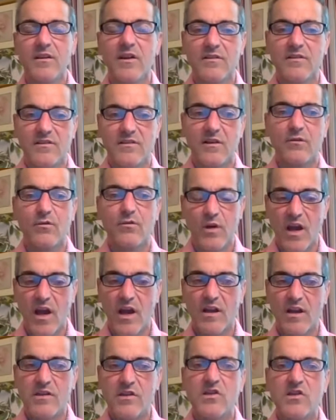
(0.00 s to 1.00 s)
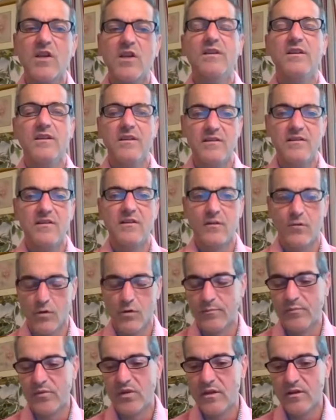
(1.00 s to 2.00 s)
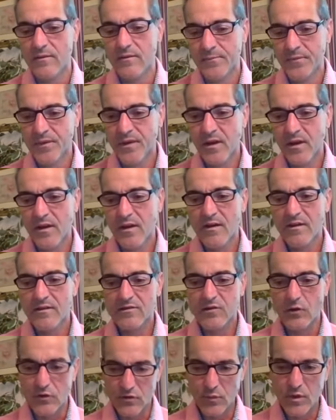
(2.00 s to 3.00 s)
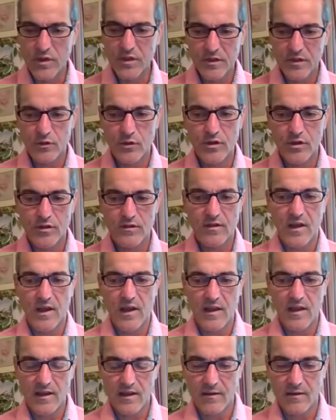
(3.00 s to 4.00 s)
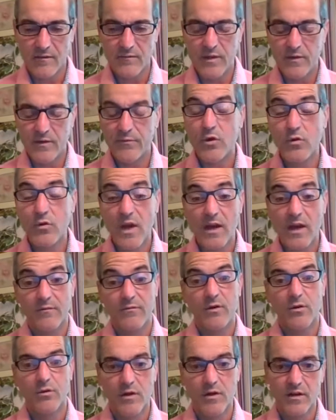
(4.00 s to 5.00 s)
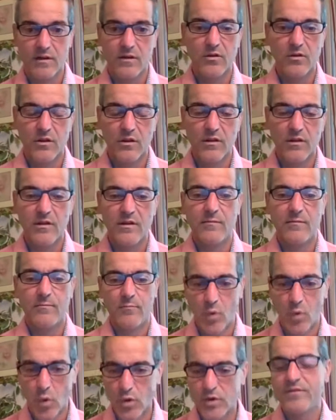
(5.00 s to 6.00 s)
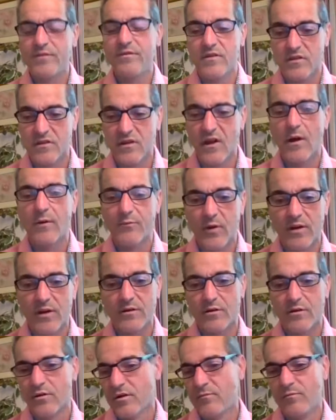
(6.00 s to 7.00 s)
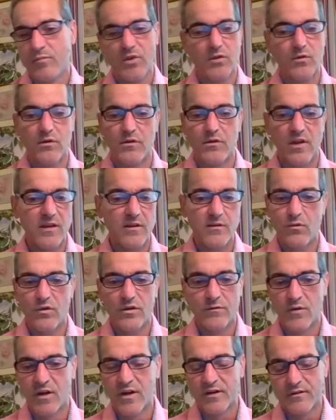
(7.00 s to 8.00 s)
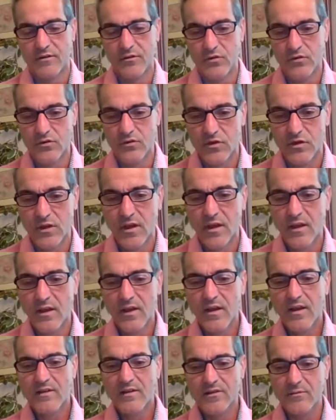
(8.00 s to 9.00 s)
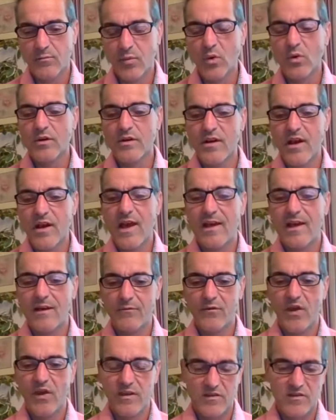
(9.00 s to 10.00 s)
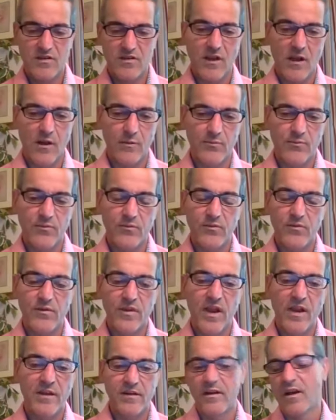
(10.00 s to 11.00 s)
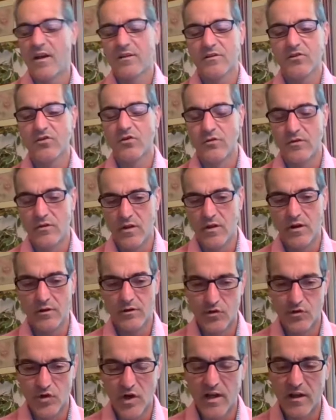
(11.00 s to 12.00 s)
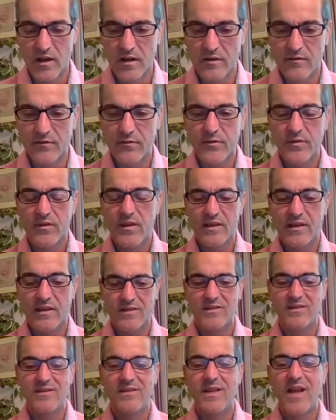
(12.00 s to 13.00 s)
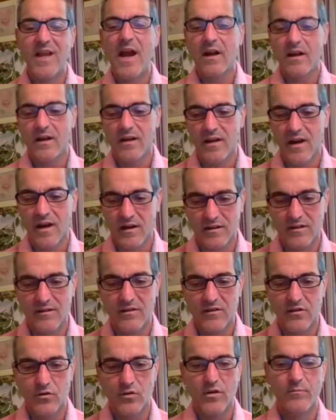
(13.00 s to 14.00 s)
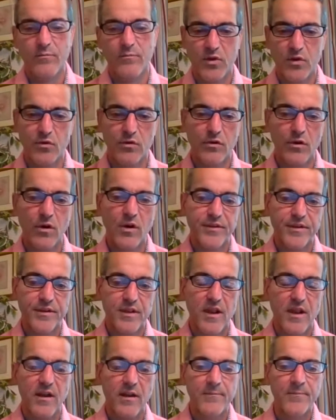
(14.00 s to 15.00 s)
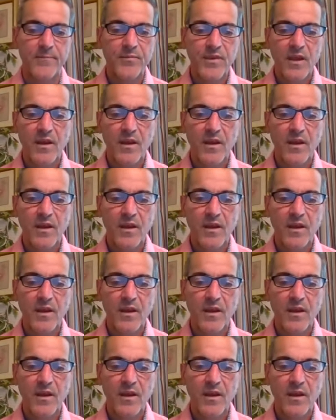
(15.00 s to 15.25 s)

synchronized is encrypted. So it's really good to have, if you have critical, important stuff on your computer that you wouldn't want to lose, it's important to have that stuff on an external hard drive that's not connected to your computer all the time.